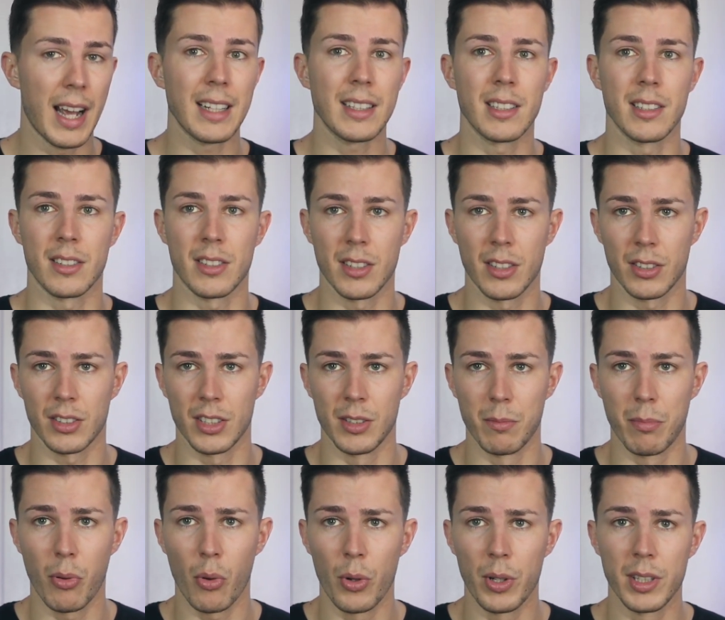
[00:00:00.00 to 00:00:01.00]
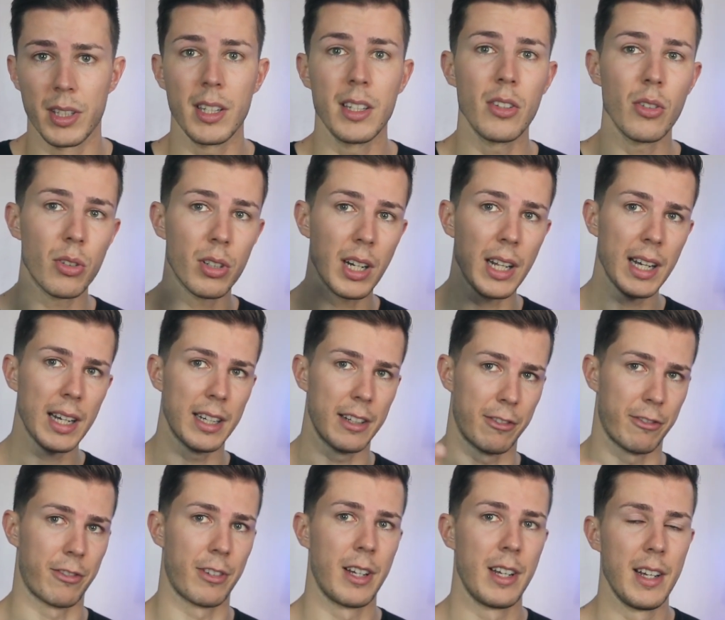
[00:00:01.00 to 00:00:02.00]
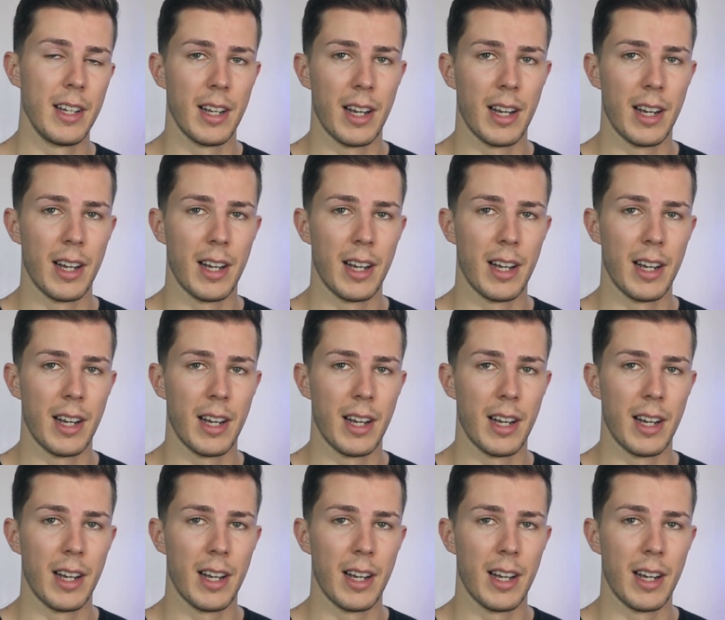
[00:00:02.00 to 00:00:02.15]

at a certain point in your life.